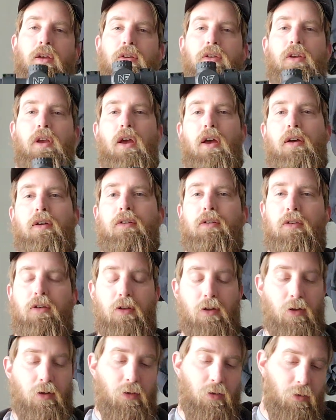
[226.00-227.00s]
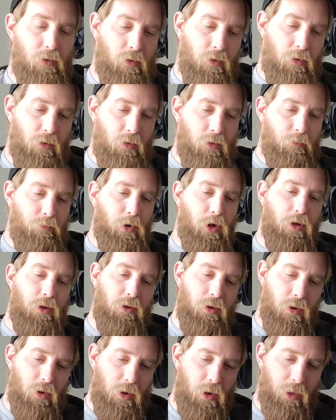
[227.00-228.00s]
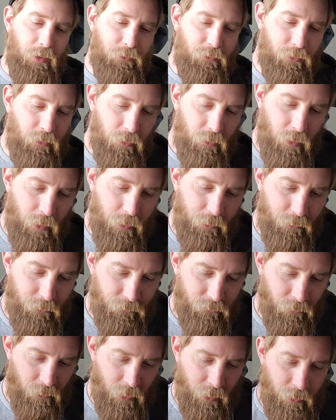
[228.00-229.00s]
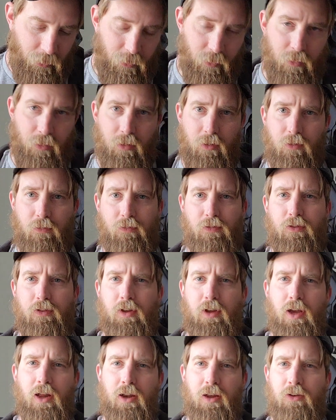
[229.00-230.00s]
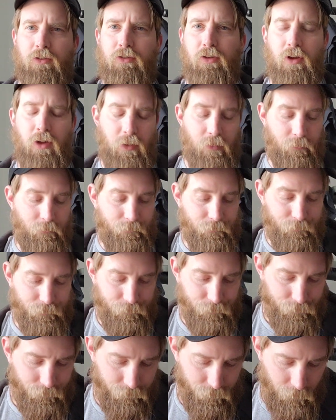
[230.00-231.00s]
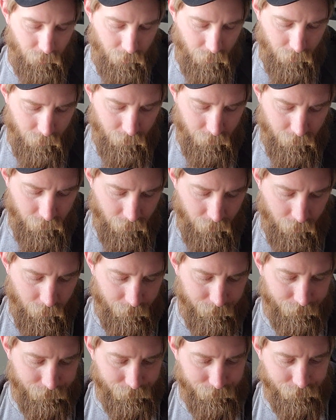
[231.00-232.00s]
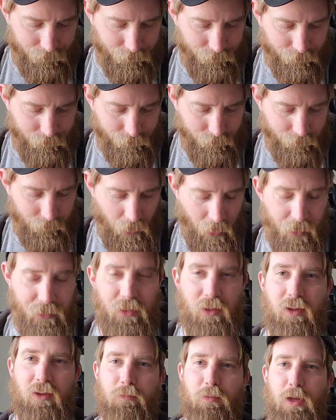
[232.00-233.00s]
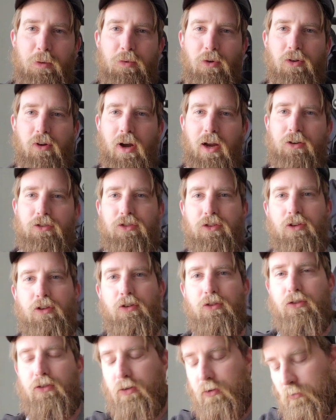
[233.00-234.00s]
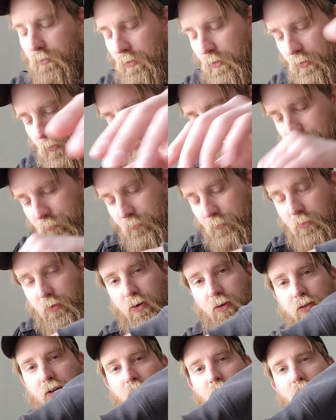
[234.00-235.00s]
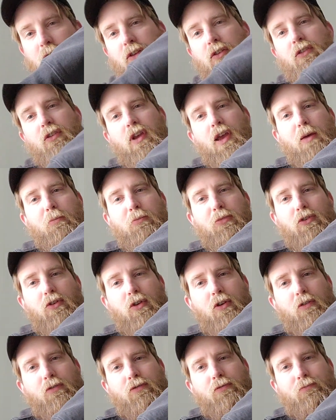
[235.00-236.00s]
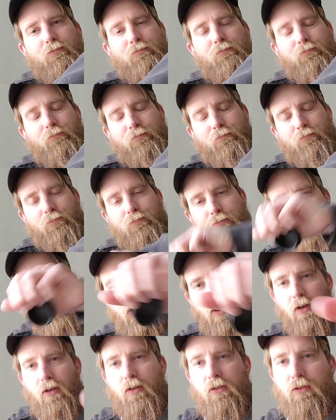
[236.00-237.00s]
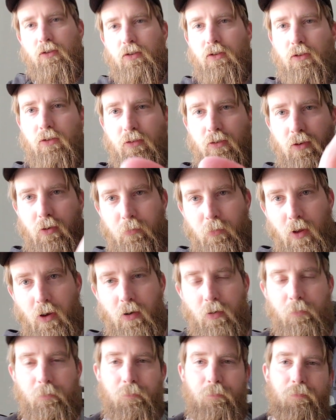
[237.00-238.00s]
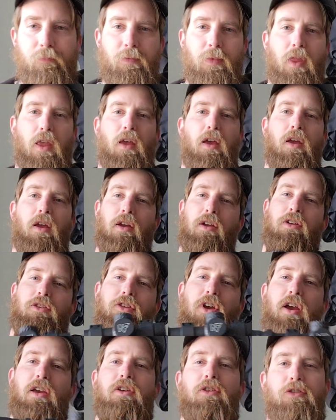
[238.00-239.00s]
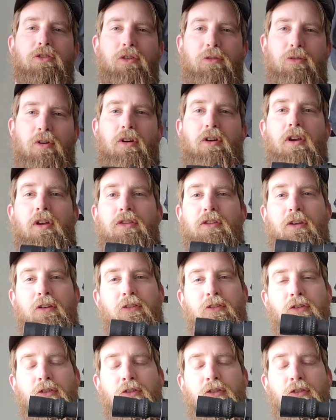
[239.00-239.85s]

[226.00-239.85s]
yeah, but I see a lot of dislike for the NX8, and I think people are actually using it wrong. I'm going to take these caps off so you can see better, because I used it wrong, I think,